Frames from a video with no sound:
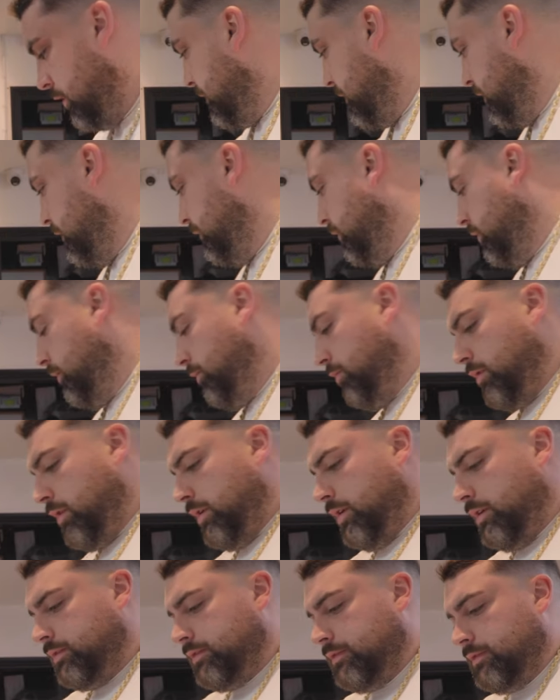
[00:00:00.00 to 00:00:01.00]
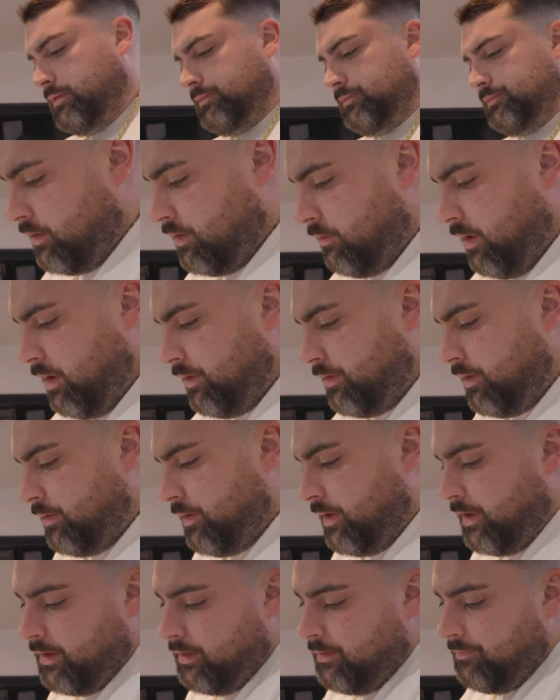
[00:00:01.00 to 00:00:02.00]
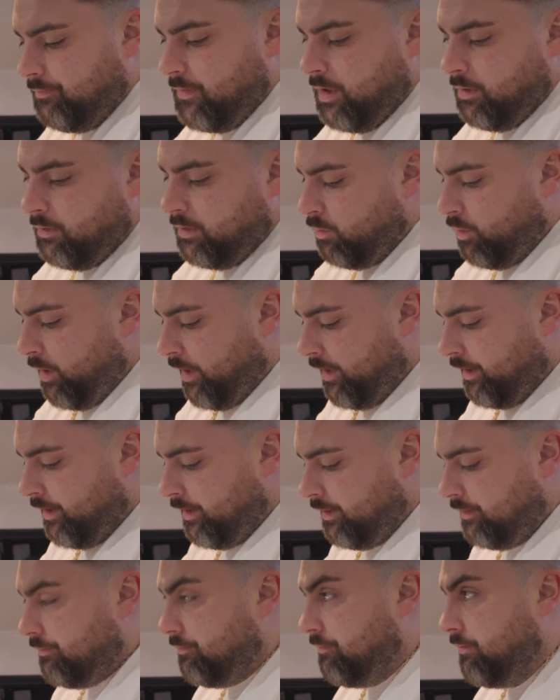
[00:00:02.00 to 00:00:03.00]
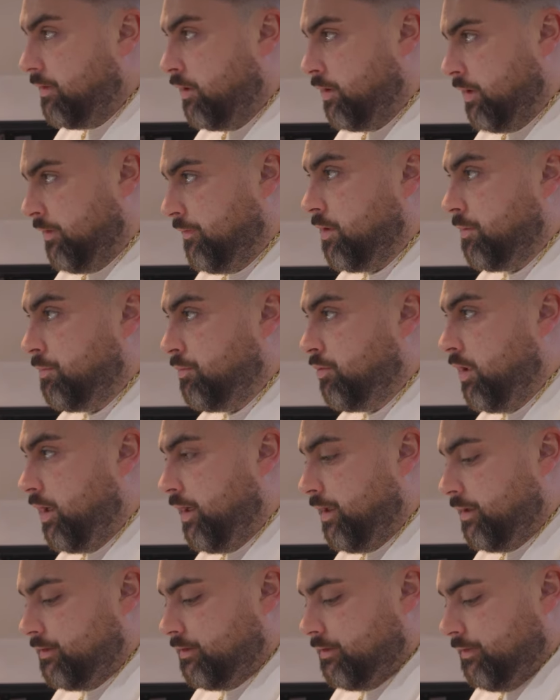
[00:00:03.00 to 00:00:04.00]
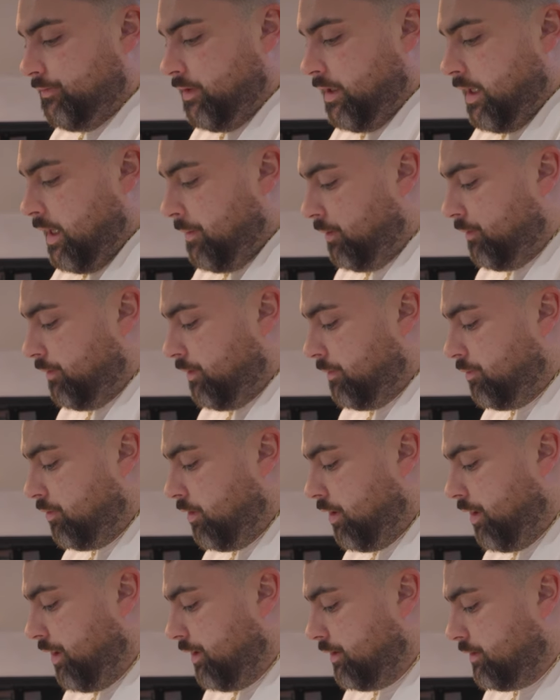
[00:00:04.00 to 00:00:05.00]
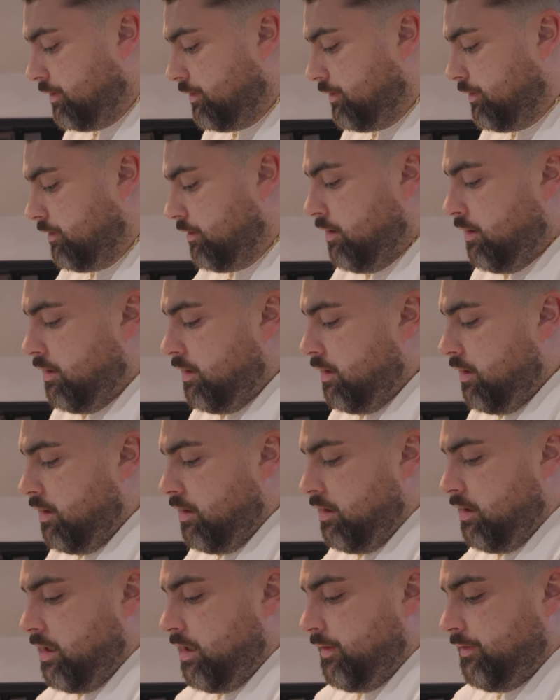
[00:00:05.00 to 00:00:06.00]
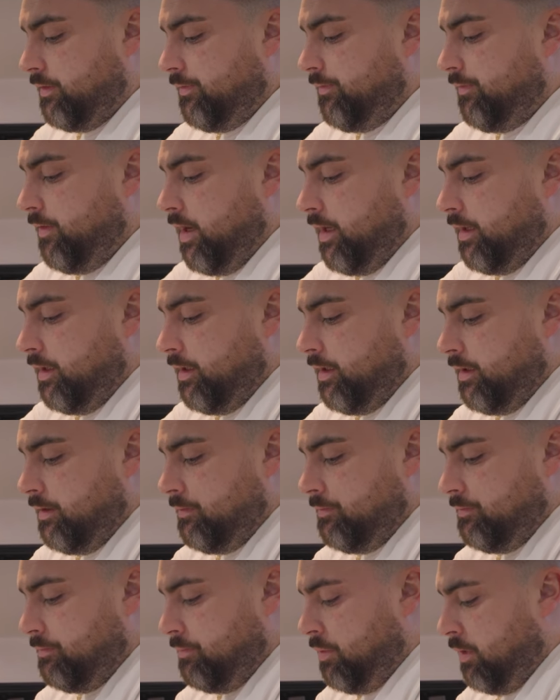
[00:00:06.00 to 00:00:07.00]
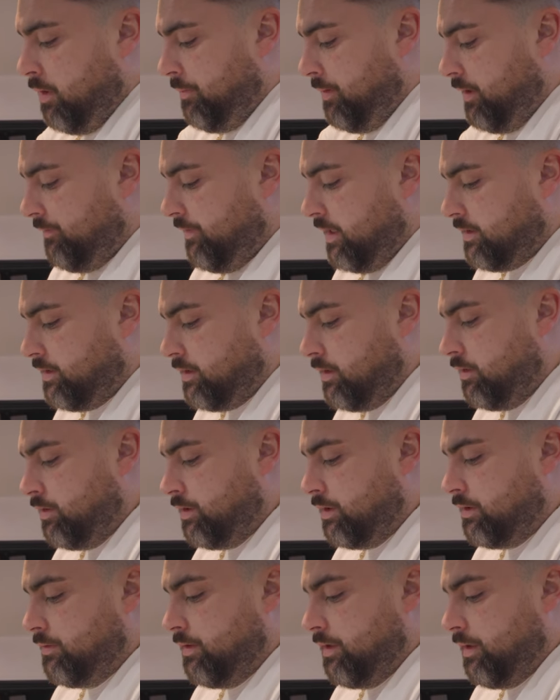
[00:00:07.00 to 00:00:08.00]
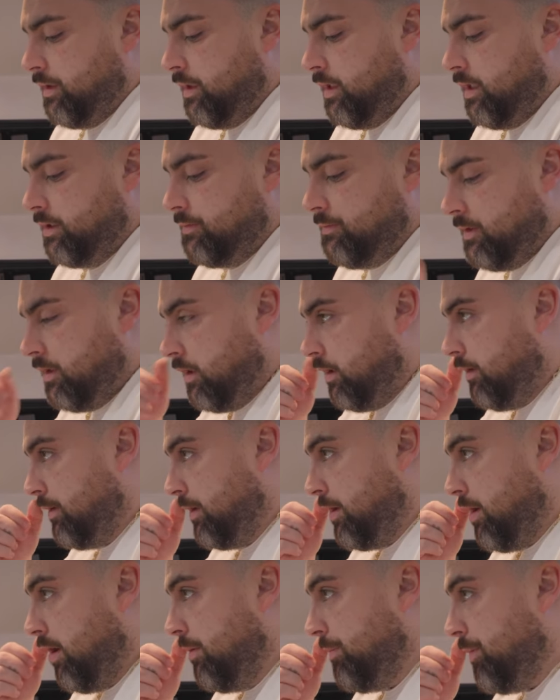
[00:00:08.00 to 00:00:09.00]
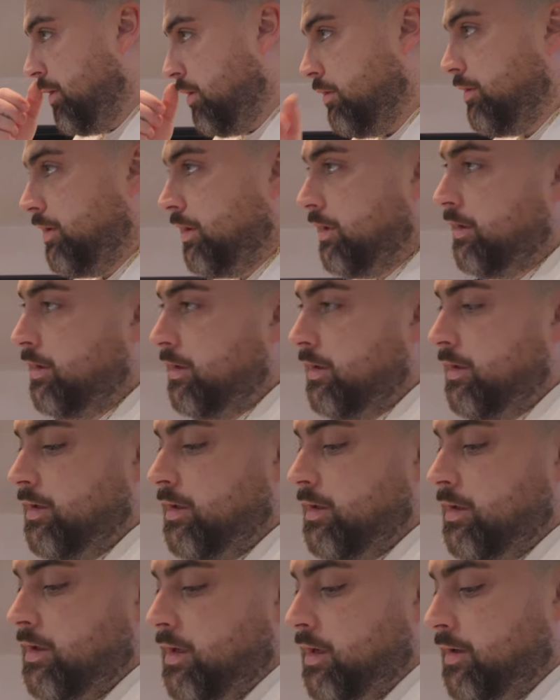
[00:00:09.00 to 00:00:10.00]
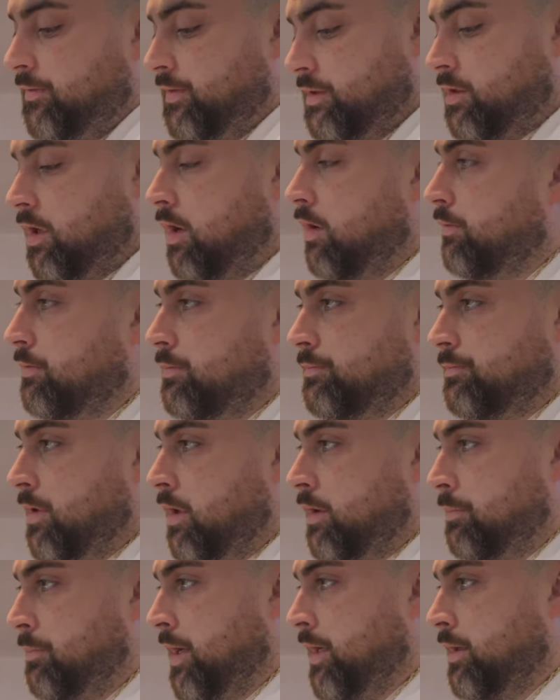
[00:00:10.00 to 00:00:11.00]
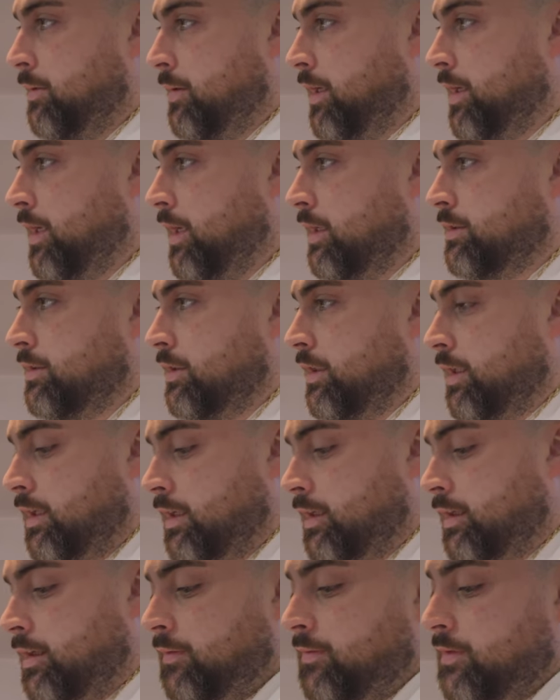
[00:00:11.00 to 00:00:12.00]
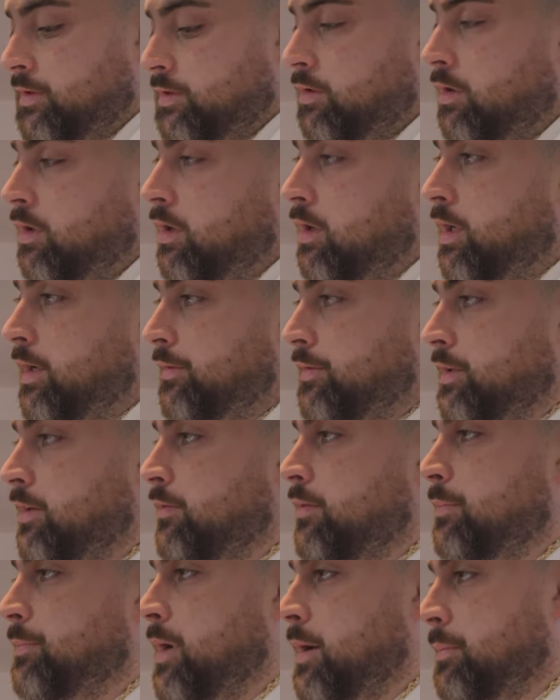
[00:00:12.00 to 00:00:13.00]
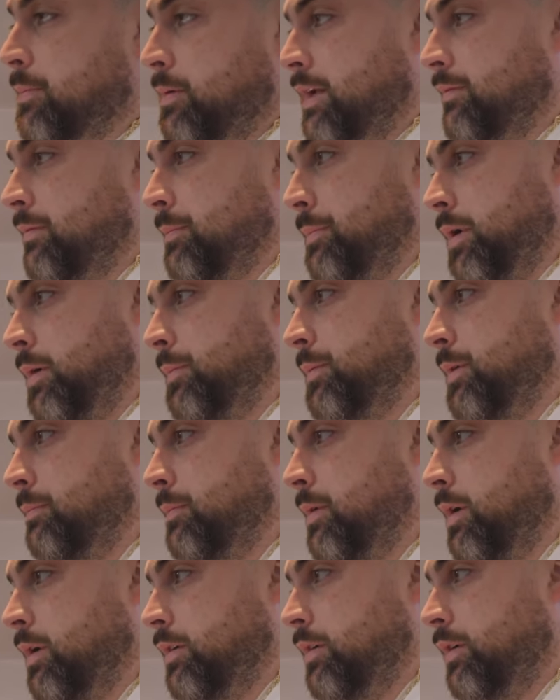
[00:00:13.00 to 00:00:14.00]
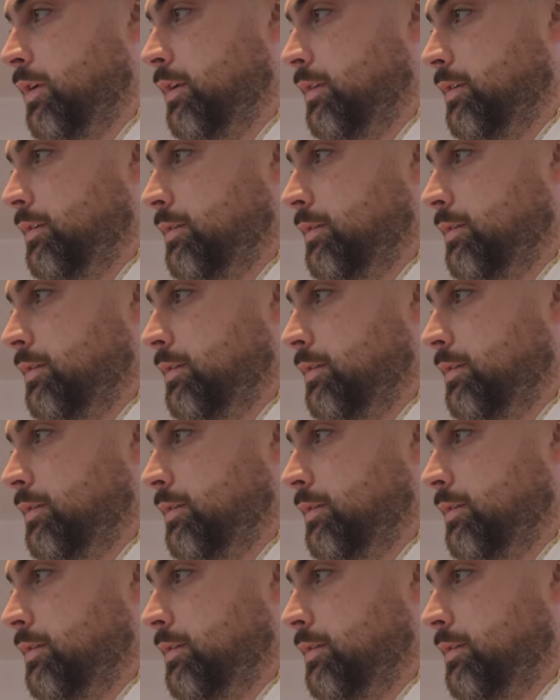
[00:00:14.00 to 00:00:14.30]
Let me give you a price. So what I'll do here, I'm going to weigh it. I'll give you a price. If you're happy with the price, mm-hmm. I'll have to file it, put a bit of acid onto it. It lets me know the gold purity. If it's gold, I'll pay you out cash today. If it's not, I'll have to give it back, but I'll have a permanent mark on it.